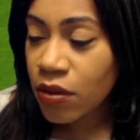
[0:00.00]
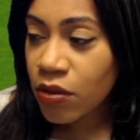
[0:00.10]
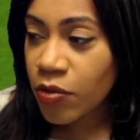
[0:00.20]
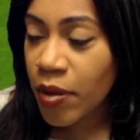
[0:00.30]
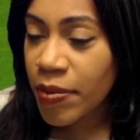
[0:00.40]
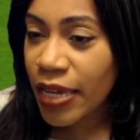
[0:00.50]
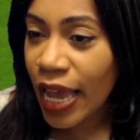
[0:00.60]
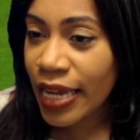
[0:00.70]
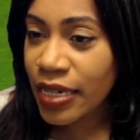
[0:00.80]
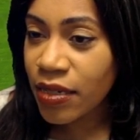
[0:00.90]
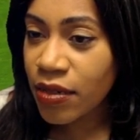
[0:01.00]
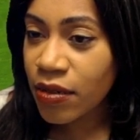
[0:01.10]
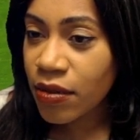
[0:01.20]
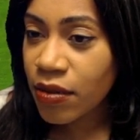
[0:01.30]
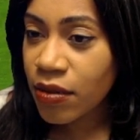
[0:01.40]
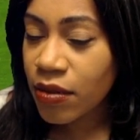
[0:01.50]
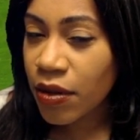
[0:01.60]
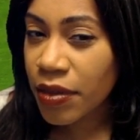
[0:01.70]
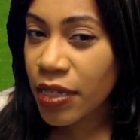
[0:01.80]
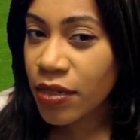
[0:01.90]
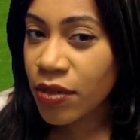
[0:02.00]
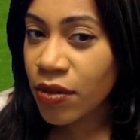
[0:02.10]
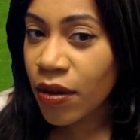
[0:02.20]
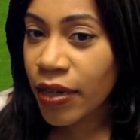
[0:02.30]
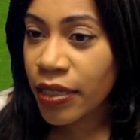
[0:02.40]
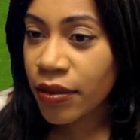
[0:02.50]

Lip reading: maybe 8. I think it's 9.